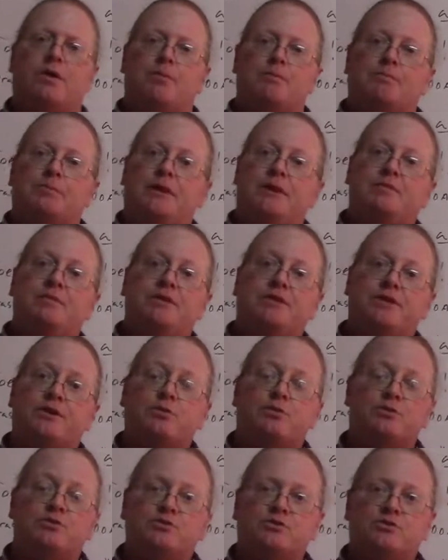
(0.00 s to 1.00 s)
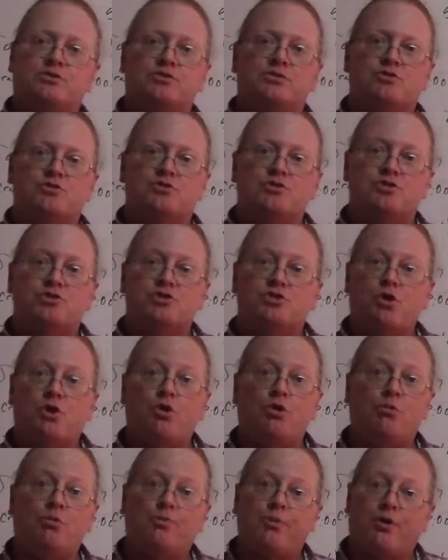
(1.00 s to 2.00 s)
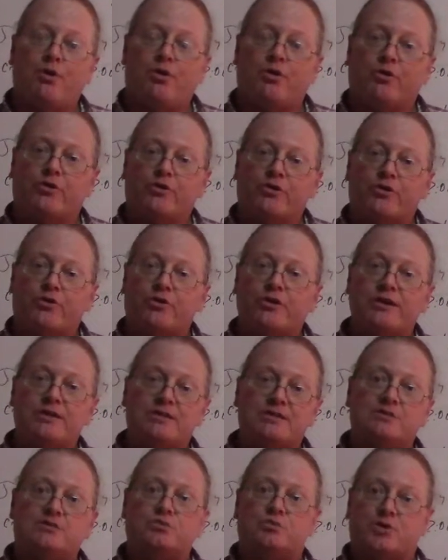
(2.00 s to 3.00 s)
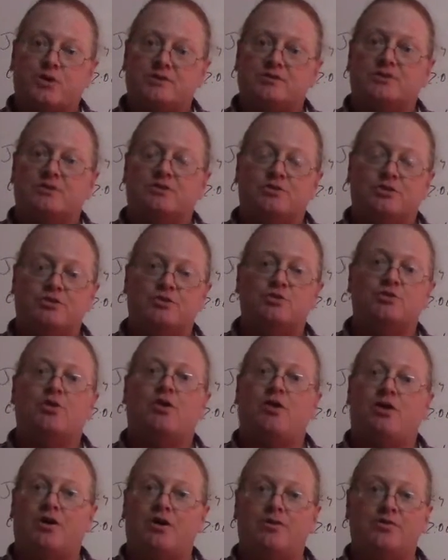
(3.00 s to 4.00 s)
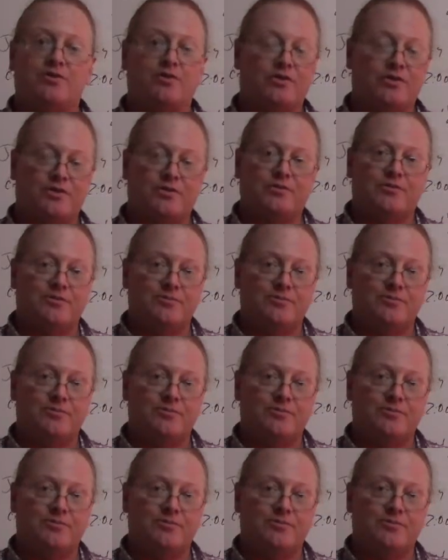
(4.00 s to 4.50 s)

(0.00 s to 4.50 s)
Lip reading: Maybe there was soap or grease residue on the